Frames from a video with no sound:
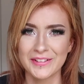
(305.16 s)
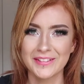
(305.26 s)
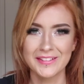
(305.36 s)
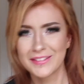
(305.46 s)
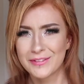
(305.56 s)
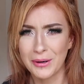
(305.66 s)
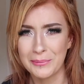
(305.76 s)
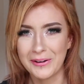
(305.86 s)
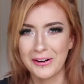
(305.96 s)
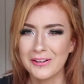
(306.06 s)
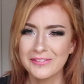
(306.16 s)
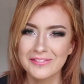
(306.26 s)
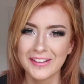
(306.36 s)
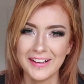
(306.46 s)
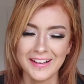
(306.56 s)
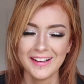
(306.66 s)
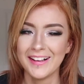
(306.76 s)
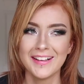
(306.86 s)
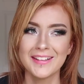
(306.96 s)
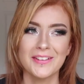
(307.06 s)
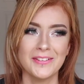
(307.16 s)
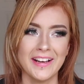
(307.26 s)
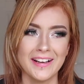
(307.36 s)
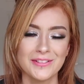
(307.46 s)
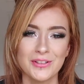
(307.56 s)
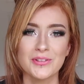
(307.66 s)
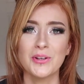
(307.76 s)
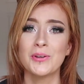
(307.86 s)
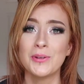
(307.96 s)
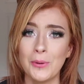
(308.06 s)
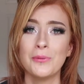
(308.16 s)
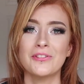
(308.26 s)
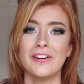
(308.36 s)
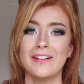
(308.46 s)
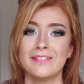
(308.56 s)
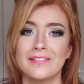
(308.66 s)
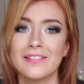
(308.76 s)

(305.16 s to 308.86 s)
just drop off. So yeah, just go for it.